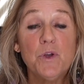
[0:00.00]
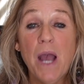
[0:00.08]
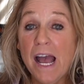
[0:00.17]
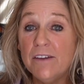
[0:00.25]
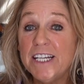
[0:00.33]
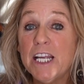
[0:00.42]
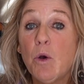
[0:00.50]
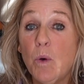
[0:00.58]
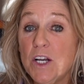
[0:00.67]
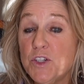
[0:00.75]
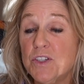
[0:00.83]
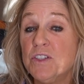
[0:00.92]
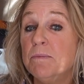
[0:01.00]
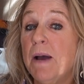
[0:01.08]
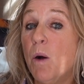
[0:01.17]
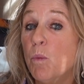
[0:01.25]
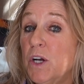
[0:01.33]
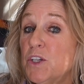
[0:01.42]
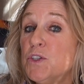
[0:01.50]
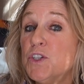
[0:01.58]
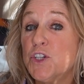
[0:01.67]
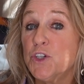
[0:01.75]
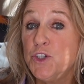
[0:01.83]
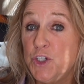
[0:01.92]
you have any questions about what you
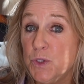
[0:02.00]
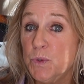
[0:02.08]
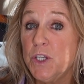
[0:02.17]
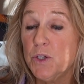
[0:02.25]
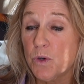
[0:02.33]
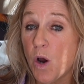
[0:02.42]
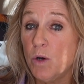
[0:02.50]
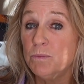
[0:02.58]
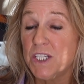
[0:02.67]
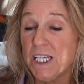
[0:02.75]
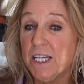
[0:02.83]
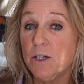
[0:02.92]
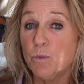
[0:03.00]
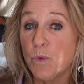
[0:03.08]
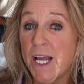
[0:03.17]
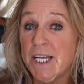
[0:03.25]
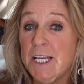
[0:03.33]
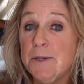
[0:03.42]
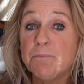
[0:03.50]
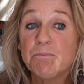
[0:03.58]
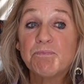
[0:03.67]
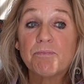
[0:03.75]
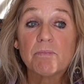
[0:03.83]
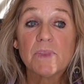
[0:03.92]
should do to your home to get it ready,
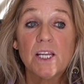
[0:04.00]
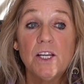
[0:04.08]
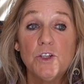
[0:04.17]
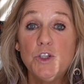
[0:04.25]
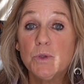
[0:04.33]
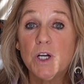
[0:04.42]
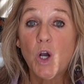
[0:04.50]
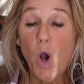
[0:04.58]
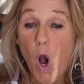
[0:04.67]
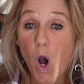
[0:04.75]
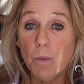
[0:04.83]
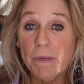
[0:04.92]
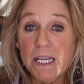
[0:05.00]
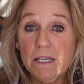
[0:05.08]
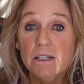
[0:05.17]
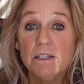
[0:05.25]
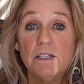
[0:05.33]
you can call me,